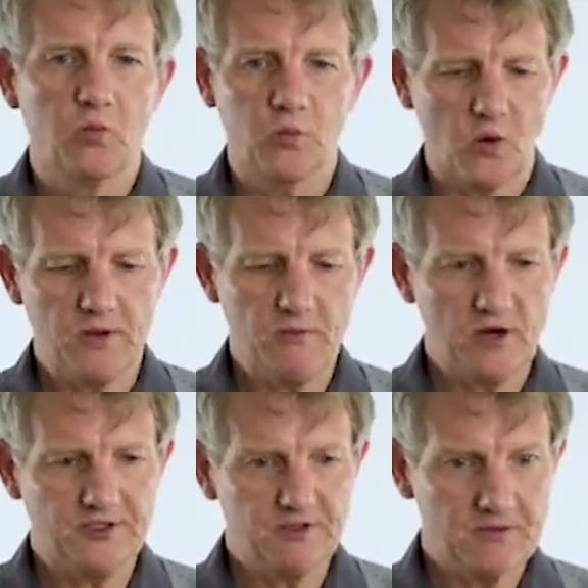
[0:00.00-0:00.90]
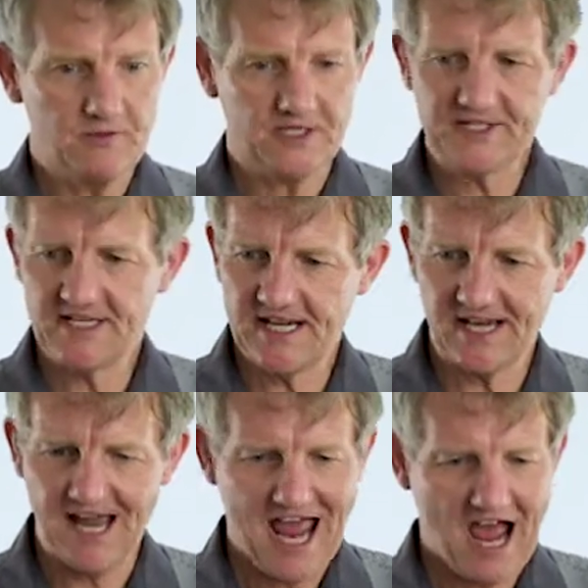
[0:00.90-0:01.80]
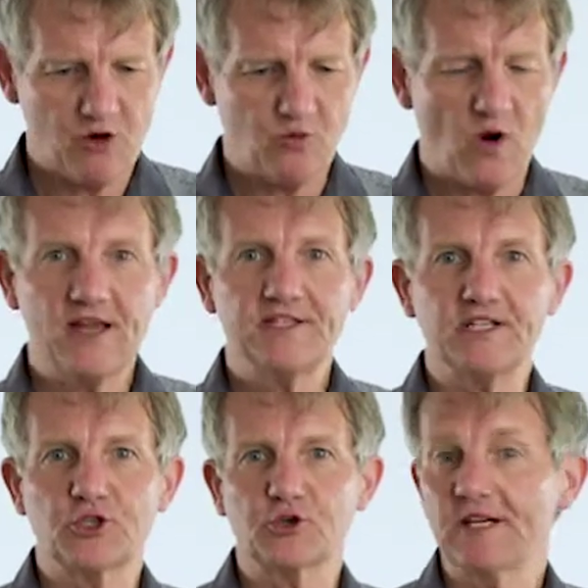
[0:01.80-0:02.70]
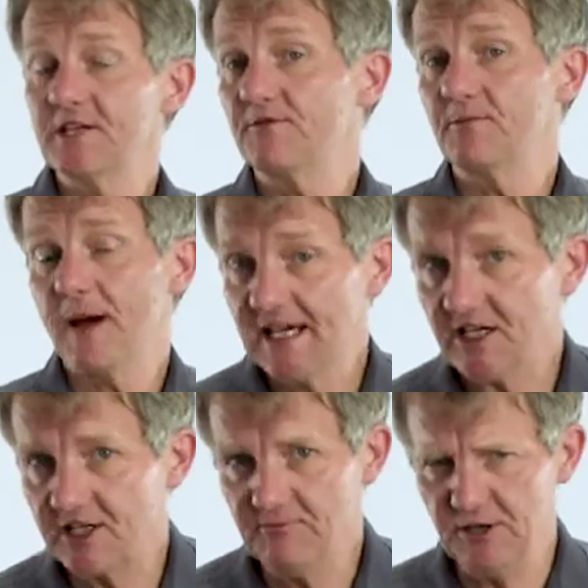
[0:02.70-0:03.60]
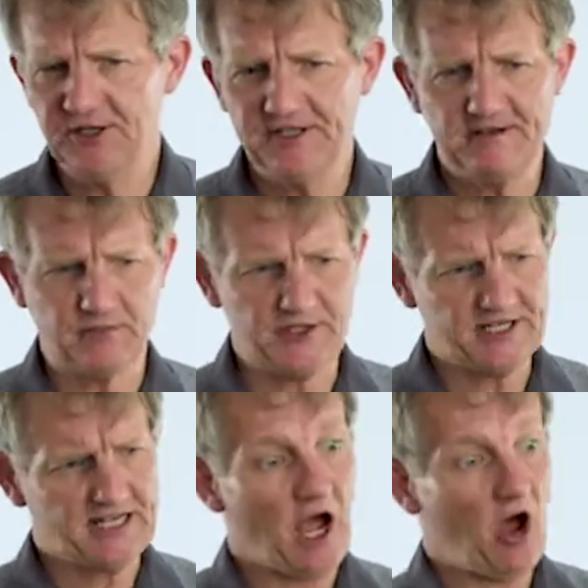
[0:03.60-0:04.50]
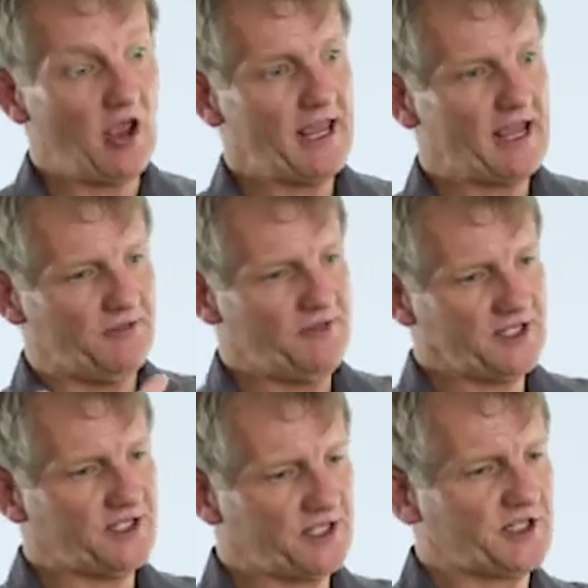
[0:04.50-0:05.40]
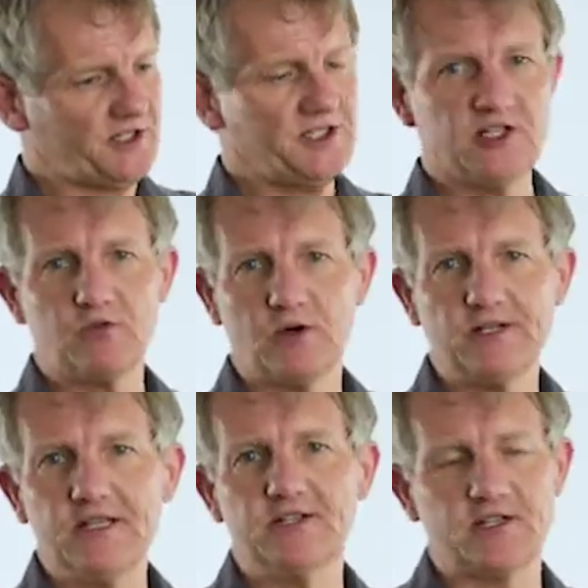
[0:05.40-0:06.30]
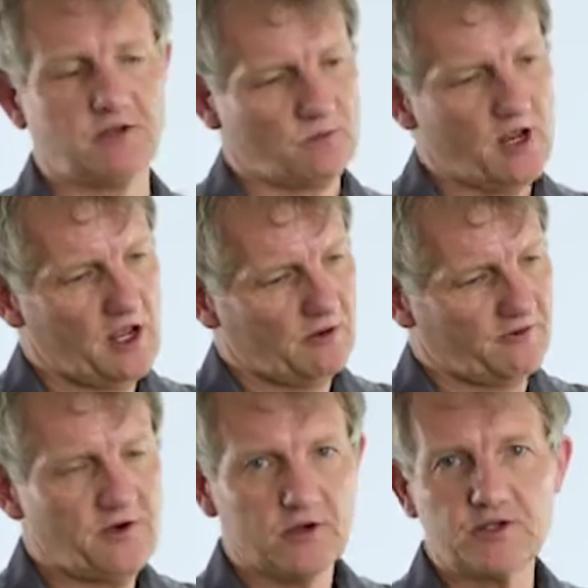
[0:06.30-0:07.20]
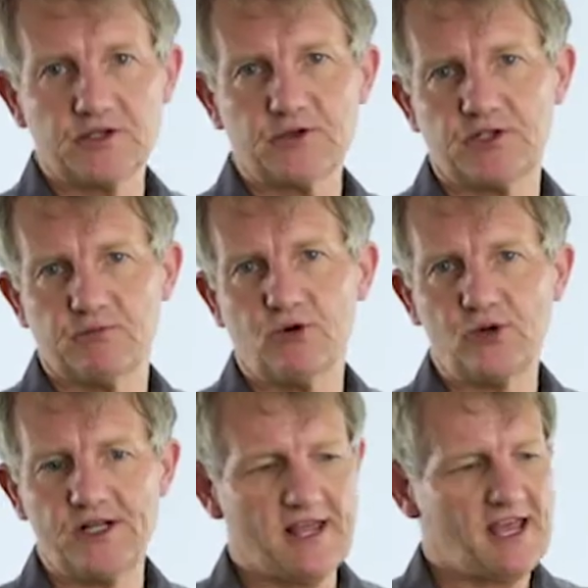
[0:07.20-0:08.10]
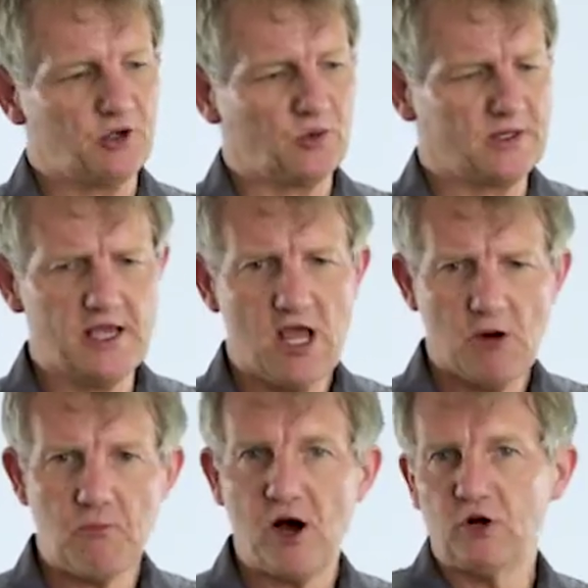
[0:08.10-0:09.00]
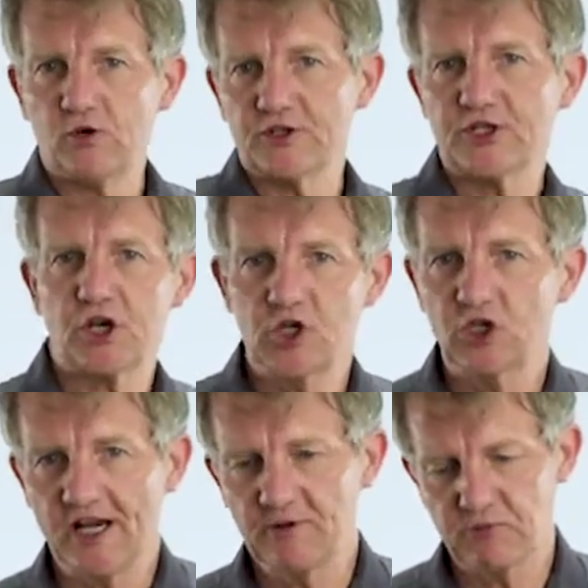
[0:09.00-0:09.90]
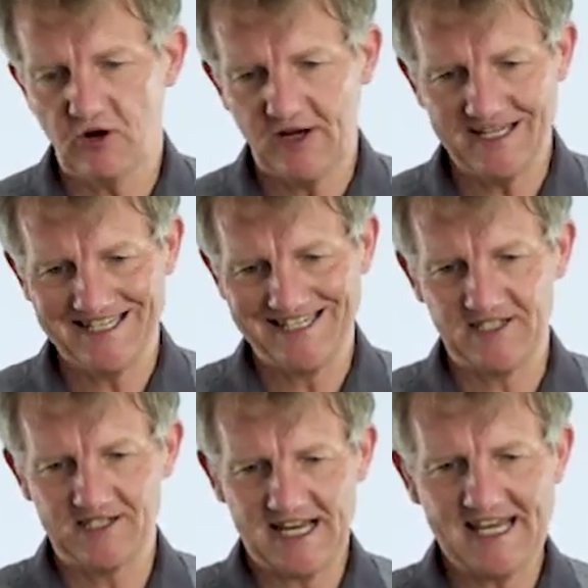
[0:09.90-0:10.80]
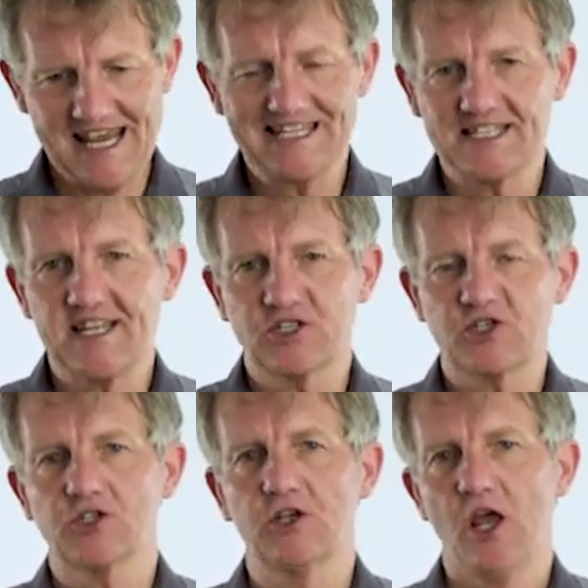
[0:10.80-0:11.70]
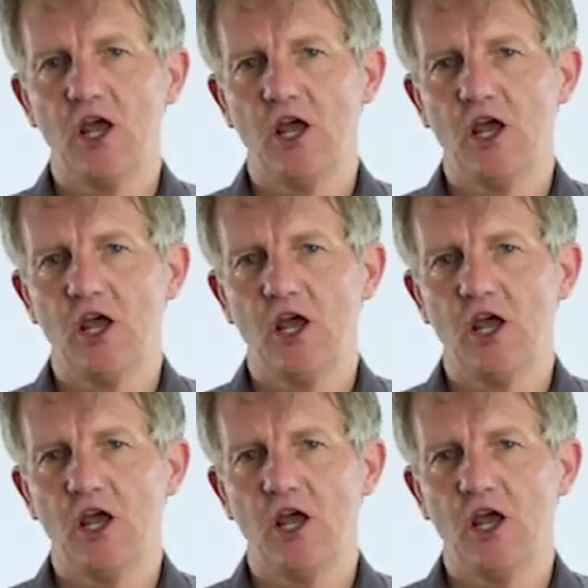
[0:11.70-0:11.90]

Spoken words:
what we might do, we might see a rising trend of the maker community, and we say, oh yeah, this is what it is, and focus on supporting that. Or we might look at social enterprise and say, yes, this is